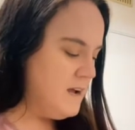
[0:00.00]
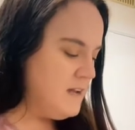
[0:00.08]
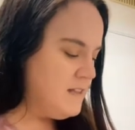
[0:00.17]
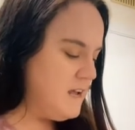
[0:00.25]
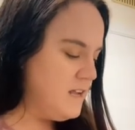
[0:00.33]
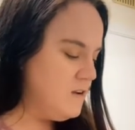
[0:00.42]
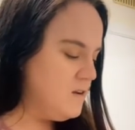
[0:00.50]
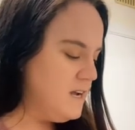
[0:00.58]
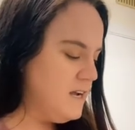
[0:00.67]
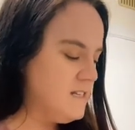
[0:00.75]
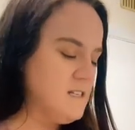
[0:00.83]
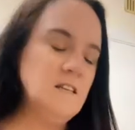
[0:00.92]
Now you
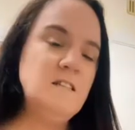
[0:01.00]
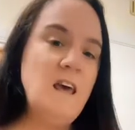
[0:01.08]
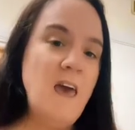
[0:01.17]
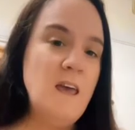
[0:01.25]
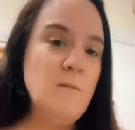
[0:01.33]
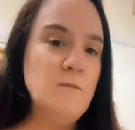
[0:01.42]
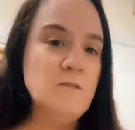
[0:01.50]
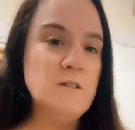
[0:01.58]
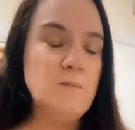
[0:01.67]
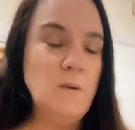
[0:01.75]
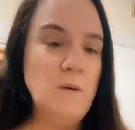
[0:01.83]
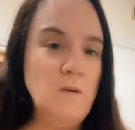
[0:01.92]
need a
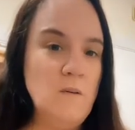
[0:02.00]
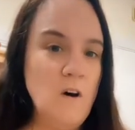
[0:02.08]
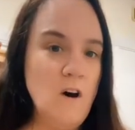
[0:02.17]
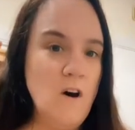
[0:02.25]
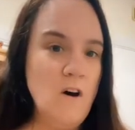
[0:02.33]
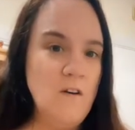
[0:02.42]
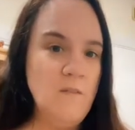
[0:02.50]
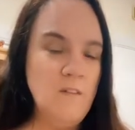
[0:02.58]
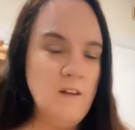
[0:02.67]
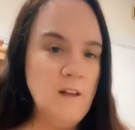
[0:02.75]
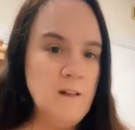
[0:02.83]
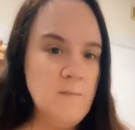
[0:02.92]
tablespoon of
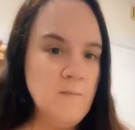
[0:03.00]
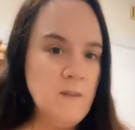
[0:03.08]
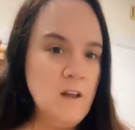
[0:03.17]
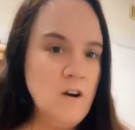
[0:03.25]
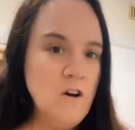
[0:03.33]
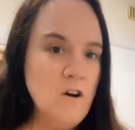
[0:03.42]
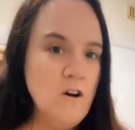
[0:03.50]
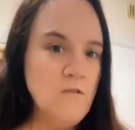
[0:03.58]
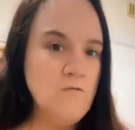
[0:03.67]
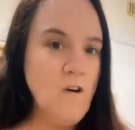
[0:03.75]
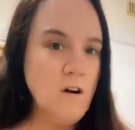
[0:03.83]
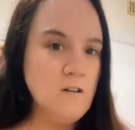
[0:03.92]

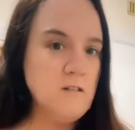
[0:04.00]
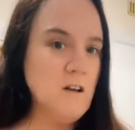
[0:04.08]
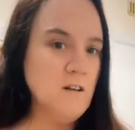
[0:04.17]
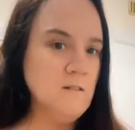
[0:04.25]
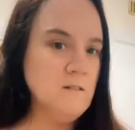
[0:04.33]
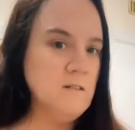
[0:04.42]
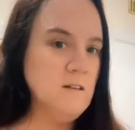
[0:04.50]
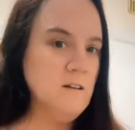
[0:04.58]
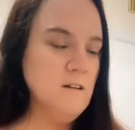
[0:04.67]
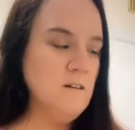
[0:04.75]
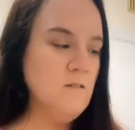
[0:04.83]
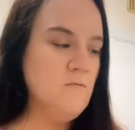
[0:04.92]
rock
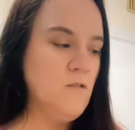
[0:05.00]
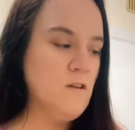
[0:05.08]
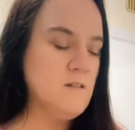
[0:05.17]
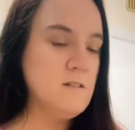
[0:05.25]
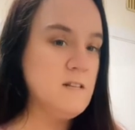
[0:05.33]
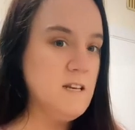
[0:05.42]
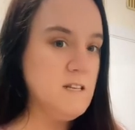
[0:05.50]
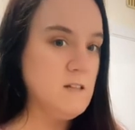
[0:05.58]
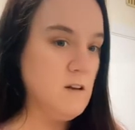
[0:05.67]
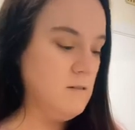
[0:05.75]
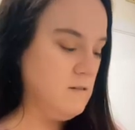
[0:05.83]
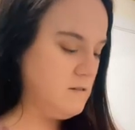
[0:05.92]
sea
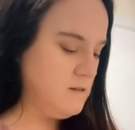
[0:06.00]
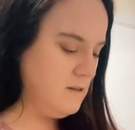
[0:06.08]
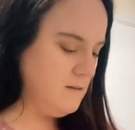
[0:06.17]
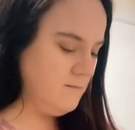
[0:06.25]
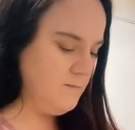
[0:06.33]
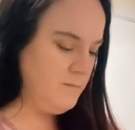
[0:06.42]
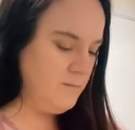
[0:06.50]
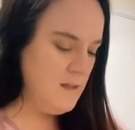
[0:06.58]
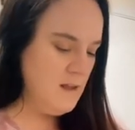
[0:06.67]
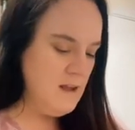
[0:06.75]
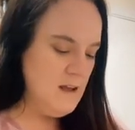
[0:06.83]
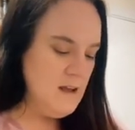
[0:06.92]
salt.
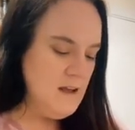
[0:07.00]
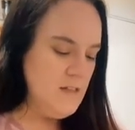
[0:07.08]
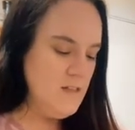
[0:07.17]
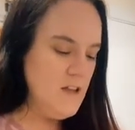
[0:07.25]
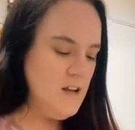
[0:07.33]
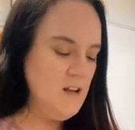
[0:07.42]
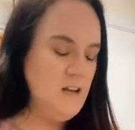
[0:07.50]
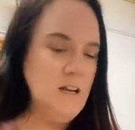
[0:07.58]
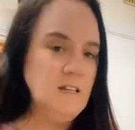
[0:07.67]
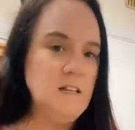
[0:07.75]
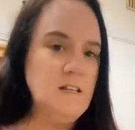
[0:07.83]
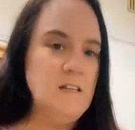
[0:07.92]
Now you
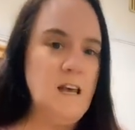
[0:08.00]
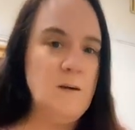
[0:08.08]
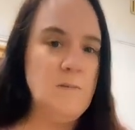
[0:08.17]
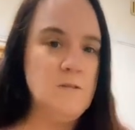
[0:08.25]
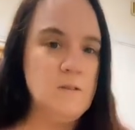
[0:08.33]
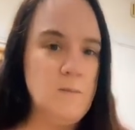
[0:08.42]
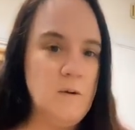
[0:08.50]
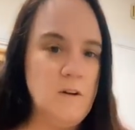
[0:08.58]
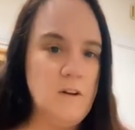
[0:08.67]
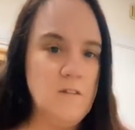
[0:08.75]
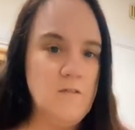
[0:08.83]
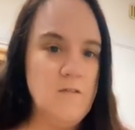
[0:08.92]
need a
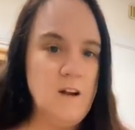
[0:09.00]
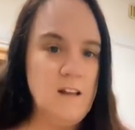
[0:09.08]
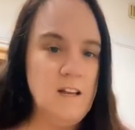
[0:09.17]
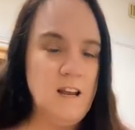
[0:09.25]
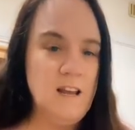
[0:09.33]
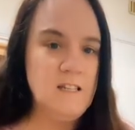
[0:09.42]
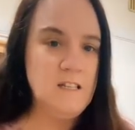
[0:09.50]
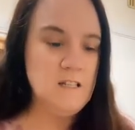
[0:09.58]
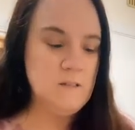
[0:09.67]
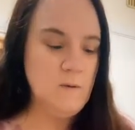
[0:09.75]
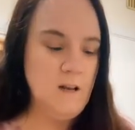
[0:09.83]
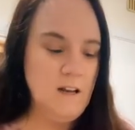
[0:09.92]
tablespoon of
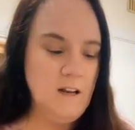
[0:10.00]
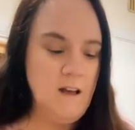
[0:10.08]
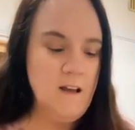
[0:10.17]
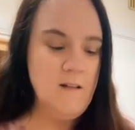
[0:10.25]
granulated sweetener.